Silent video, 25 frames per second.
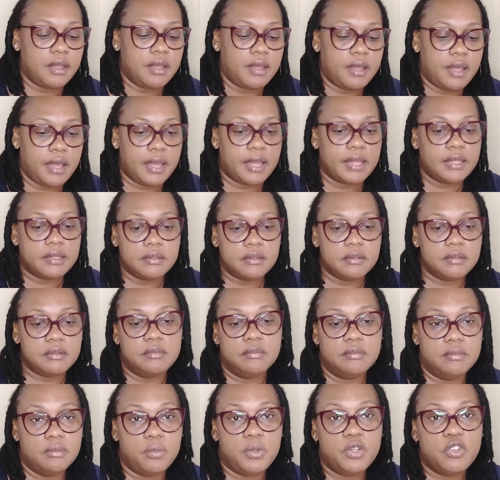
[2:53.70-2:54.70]
And
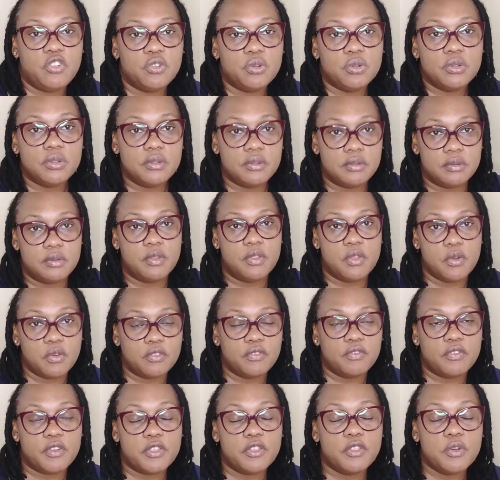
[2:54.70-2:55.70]

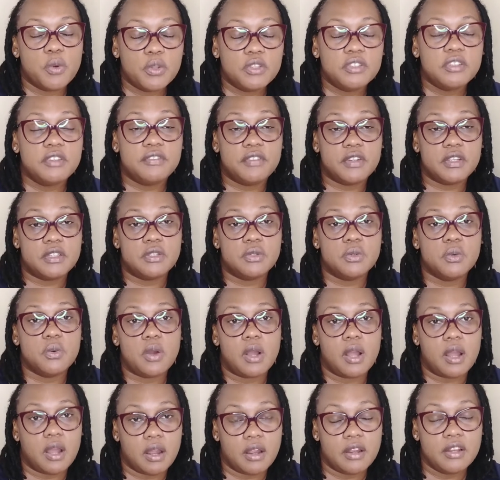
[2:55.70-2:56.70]
for those of us who
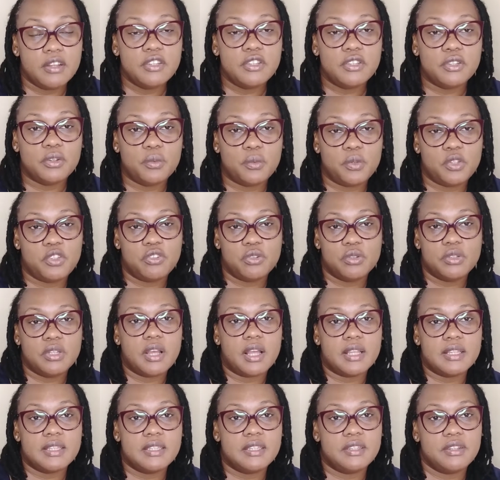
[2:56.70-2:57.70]
aren't, we should
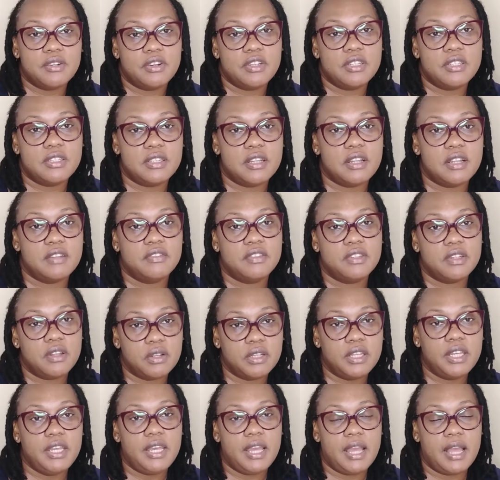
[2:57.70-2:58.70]
consider ourselves
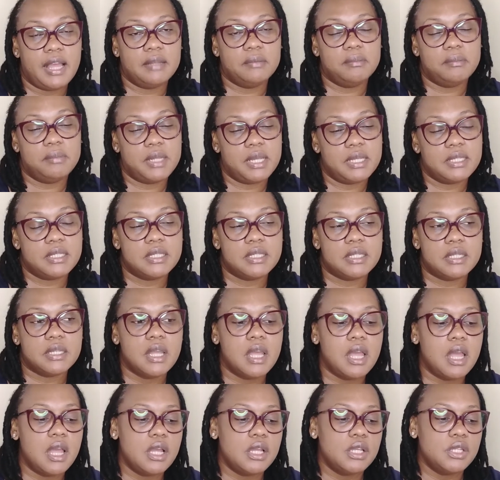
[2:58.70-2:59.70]
lucky and blessed.
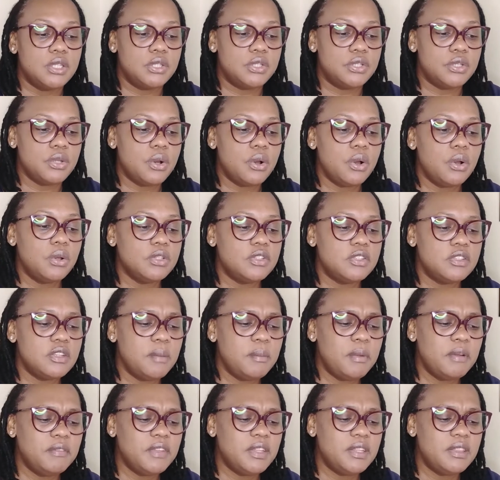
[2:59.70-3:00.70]
So some
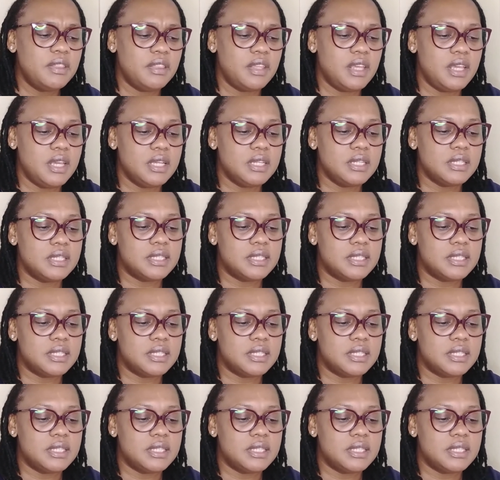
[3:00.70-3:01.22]
of the things